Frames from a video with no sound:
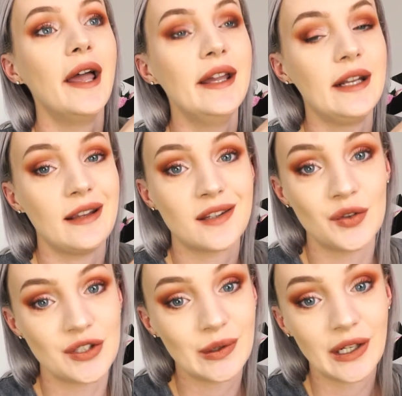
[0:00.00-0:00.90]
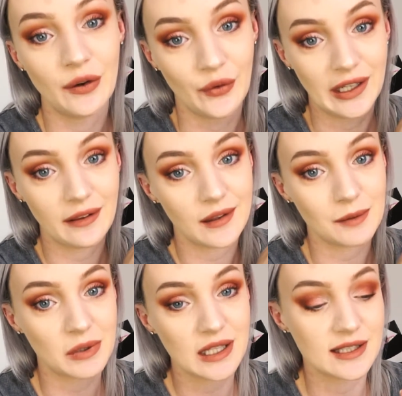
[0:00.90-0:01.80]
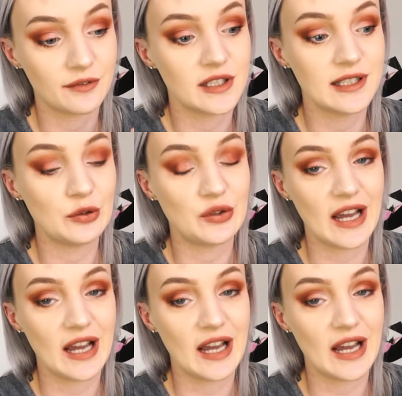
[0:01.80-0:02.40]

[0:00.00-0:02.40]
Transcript: It is also an annoying thing because every single